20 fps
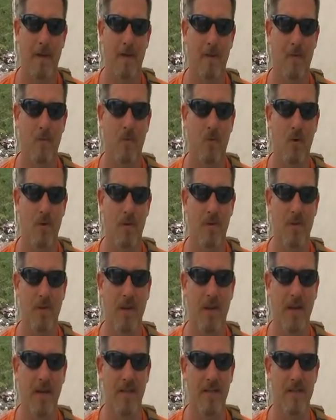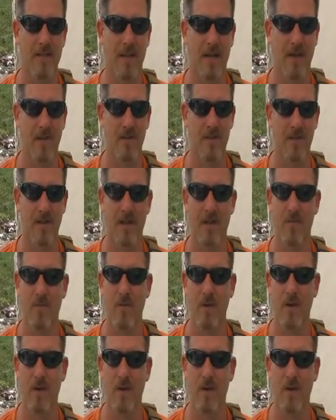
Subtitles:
And one of the ladies there said,